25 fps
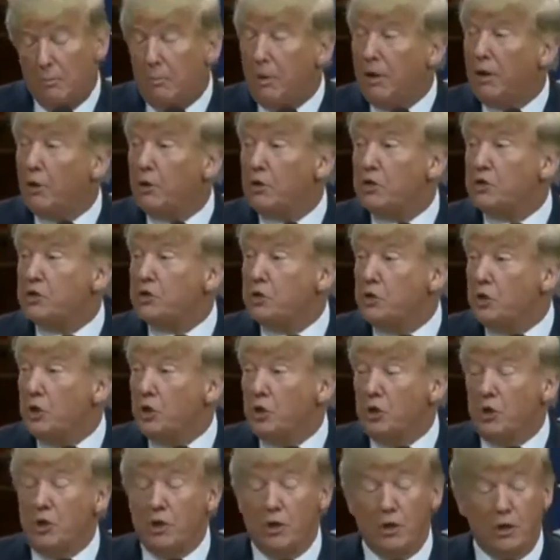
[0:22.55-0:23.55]
but it is
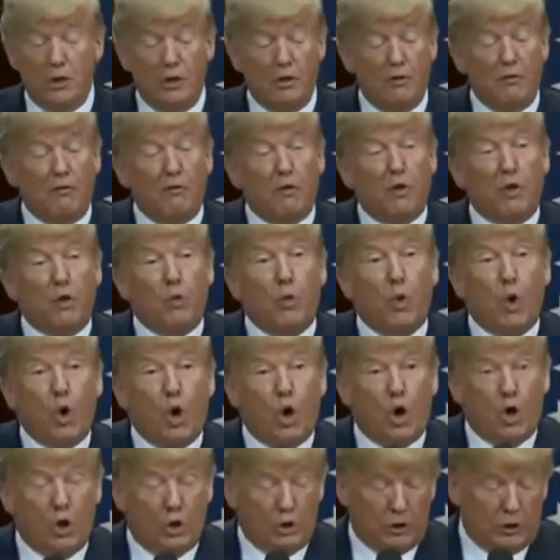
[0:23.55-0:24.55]
good for the
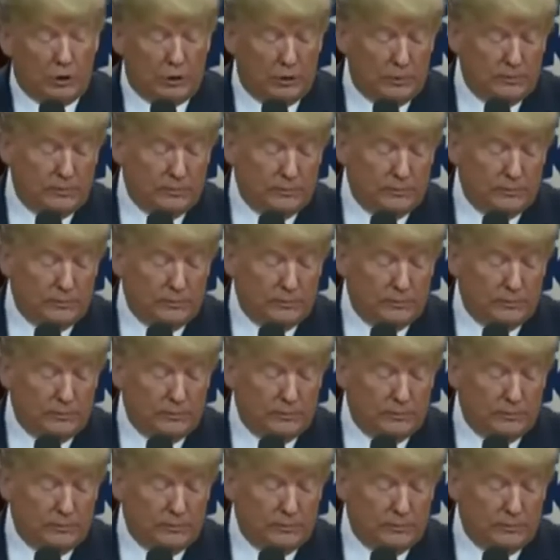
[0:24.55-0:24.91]
world.